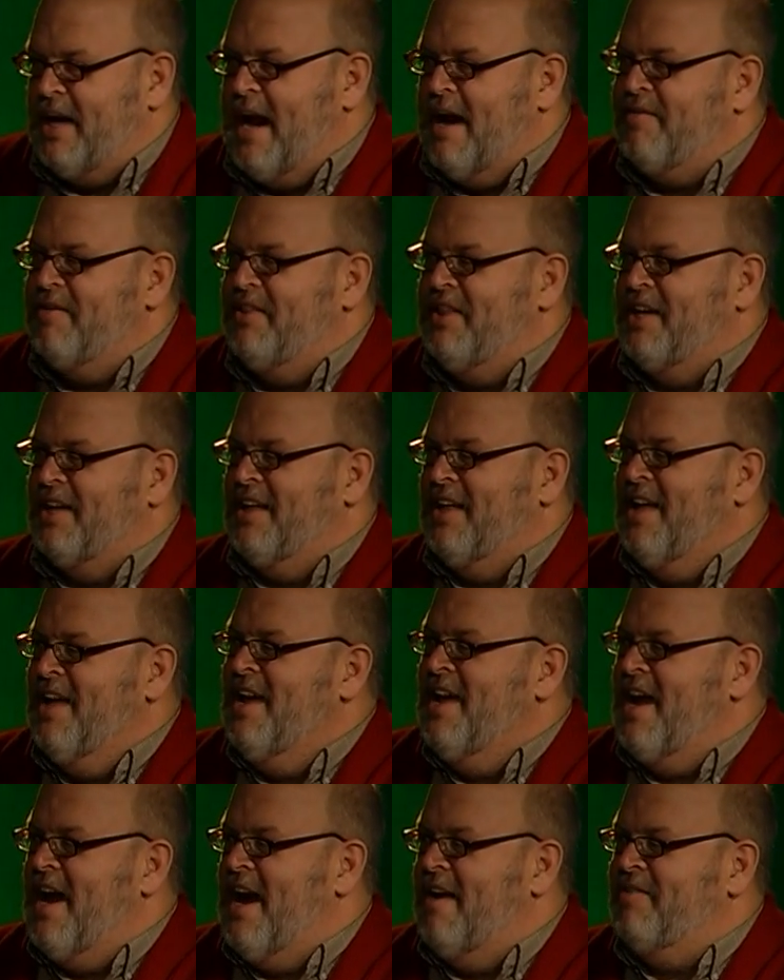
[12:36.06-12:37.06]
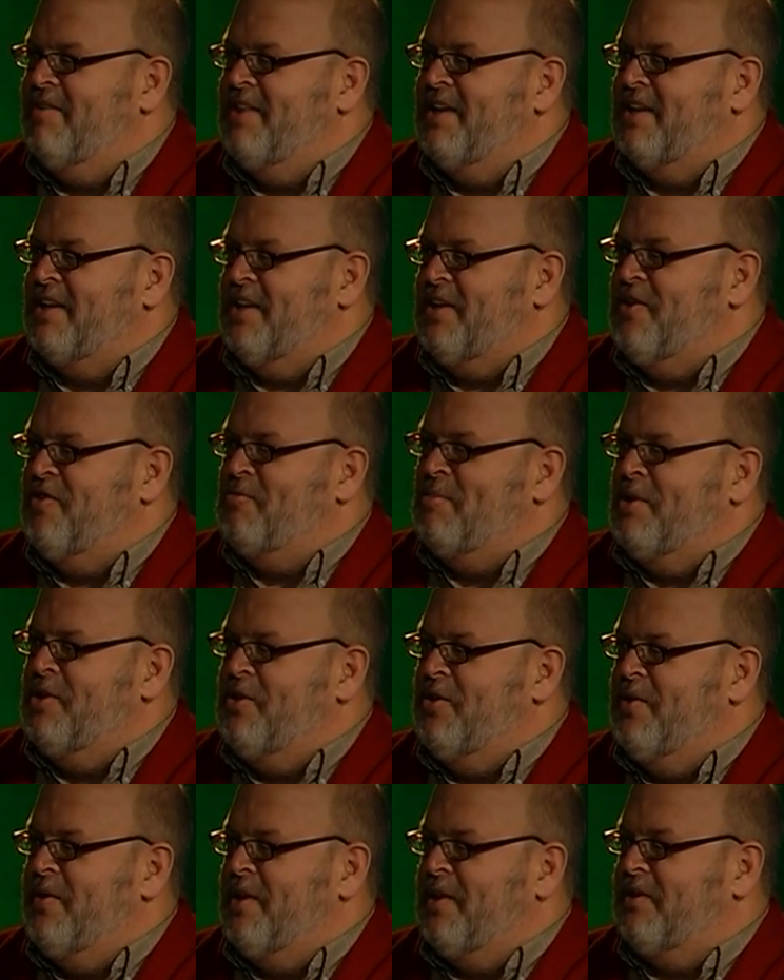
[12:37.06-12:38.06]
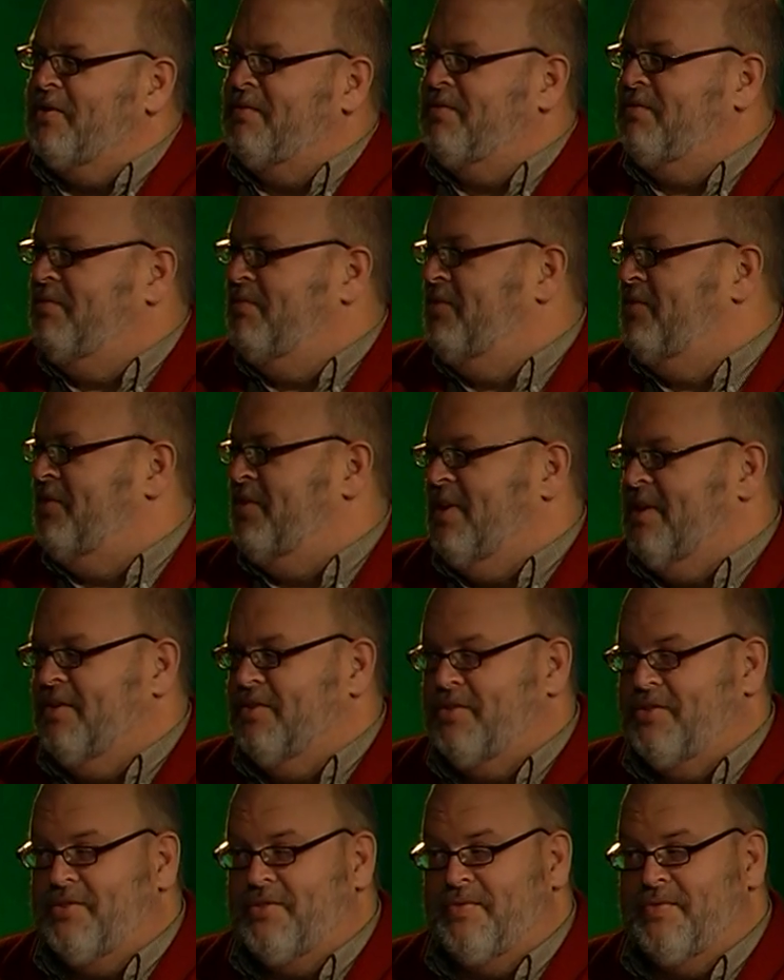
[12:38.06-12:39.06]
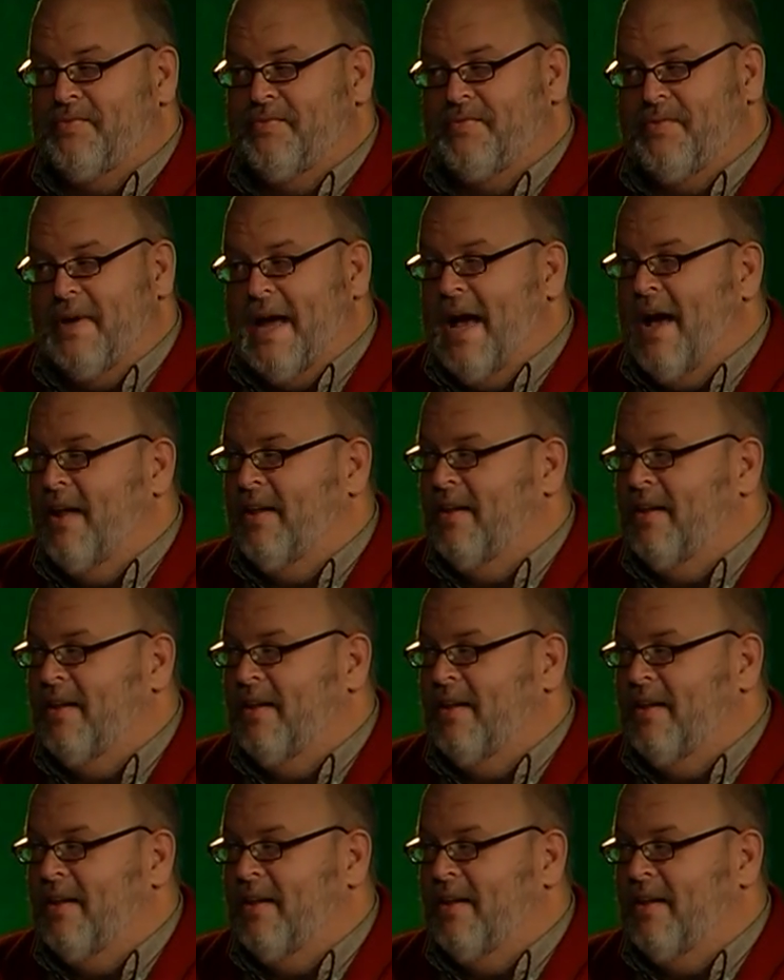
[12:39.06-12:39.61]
Everything that you've been doing since how